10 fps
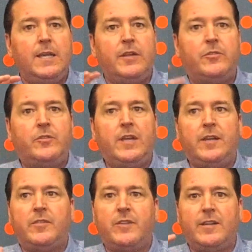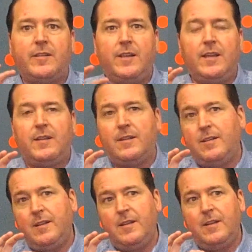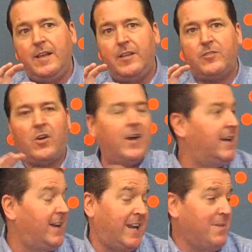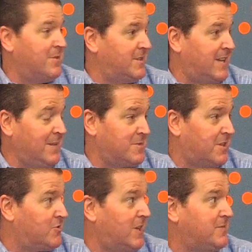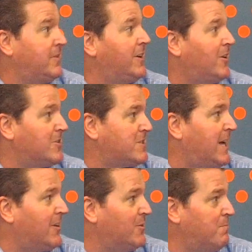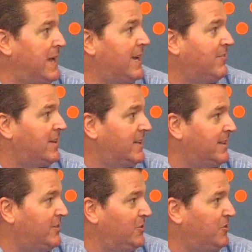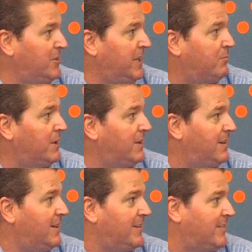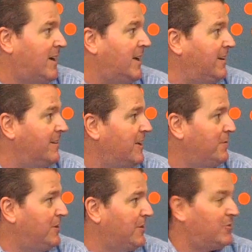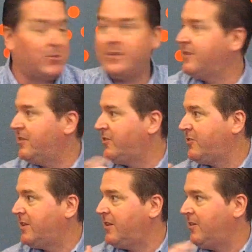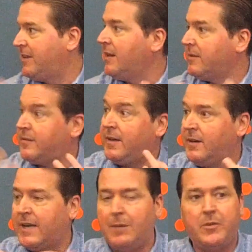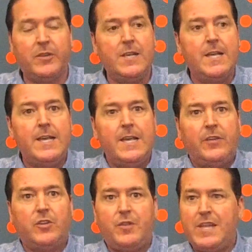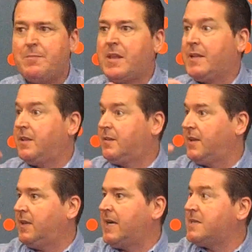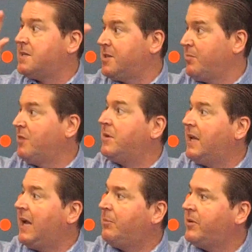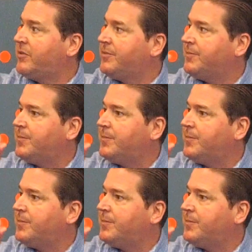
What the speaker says: It's hard, and Amazon tries very hard in Seattle to make everything they do unique, but it's not. I mean, you can you can tell it's their campus. So if you think about like the classic suburban campus,